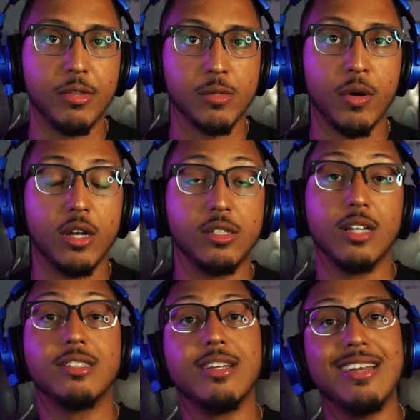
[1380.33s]
some of this
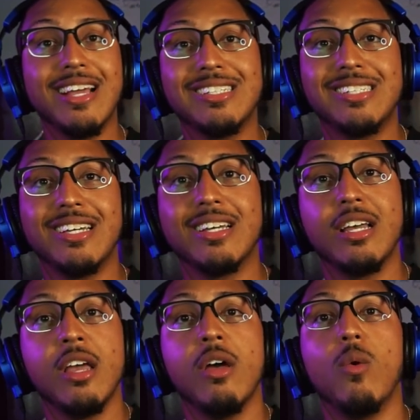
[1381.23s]
process. The next
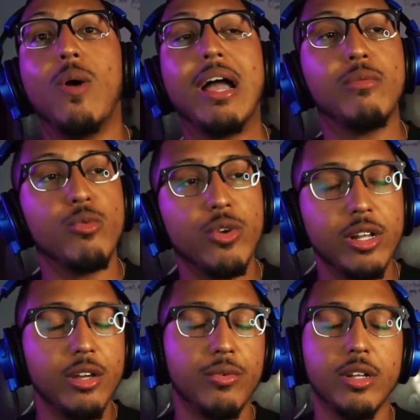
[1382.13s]
thing why I'm
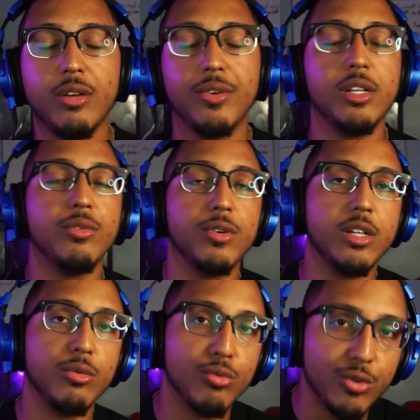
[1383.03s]
really, really, really,
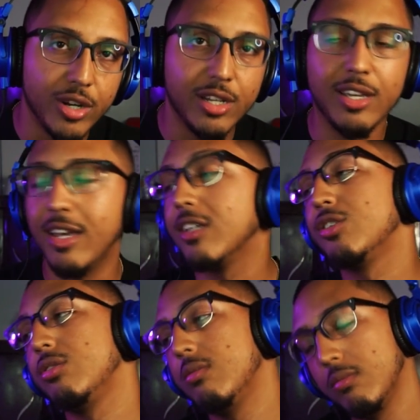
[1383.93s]
really, really
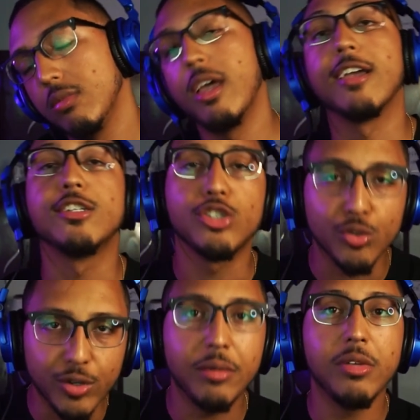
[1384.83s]
ex
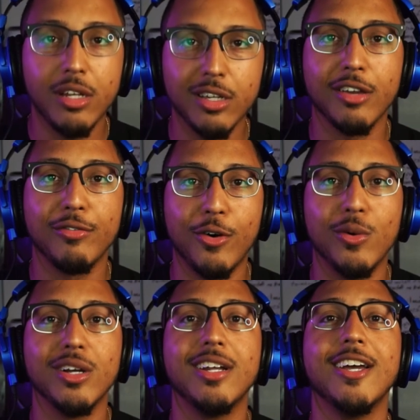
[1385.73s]
extremely looking
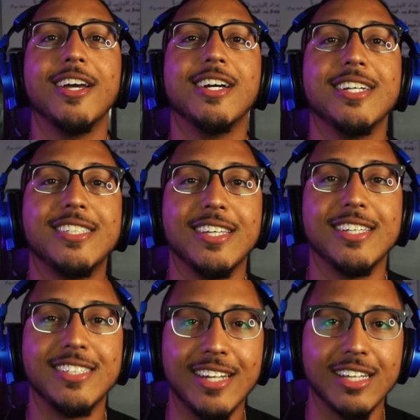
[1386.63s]
forward to
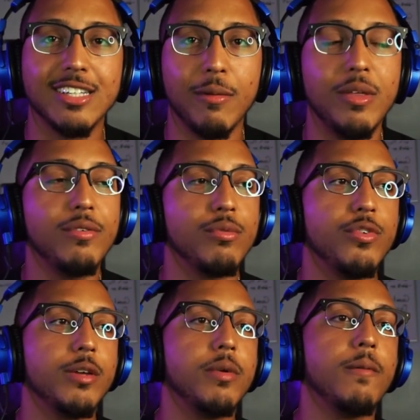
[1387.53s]
this next update
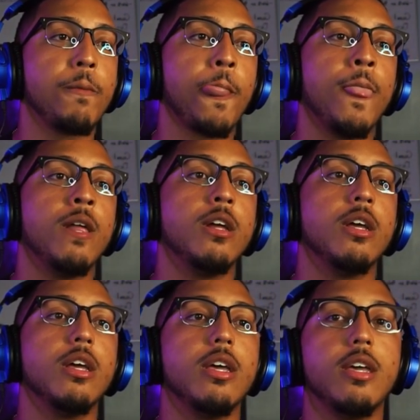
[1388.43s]
from Figma
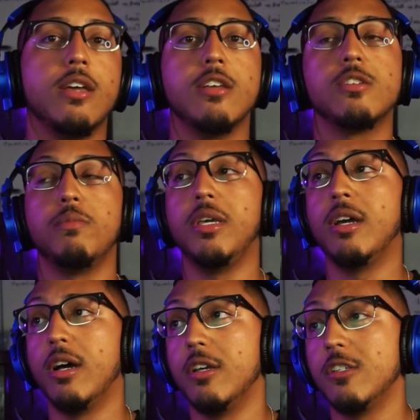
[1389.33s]
is
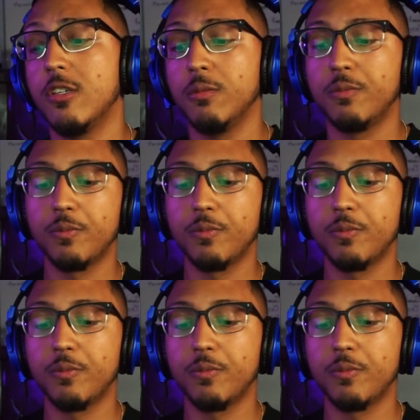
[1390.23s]
because